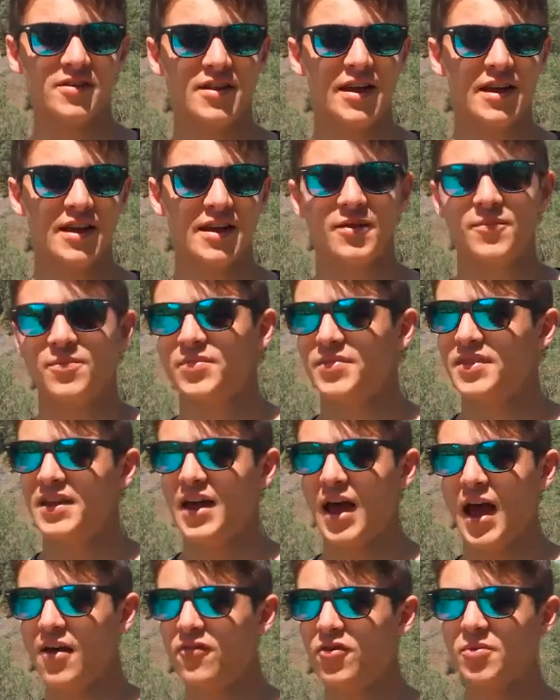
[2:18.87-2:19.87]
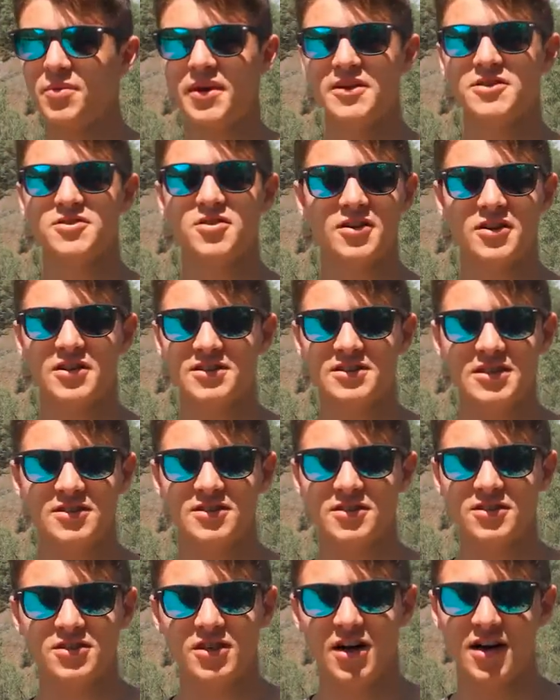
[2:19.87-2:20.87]
Like, everybody's already seen
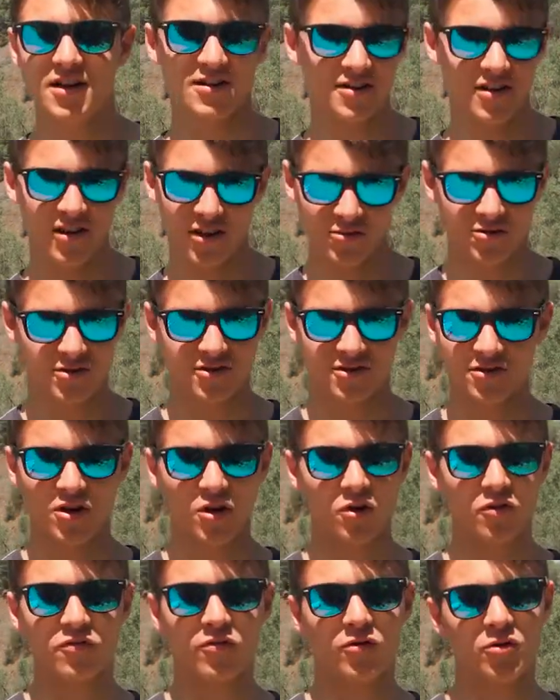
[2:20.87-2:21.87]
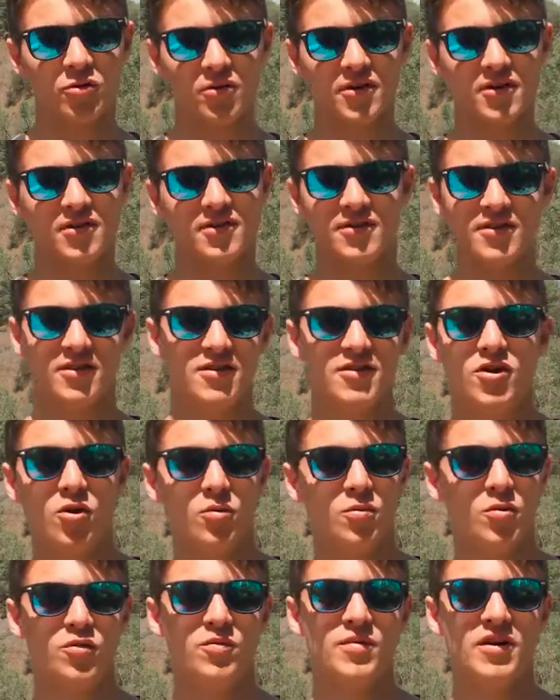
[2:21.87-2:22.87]
the shot. You just go forward, no
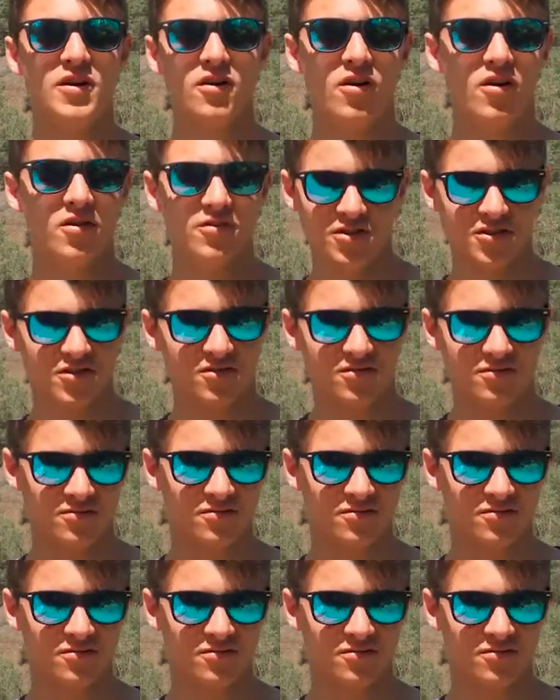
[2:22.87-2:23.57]
movement at all, just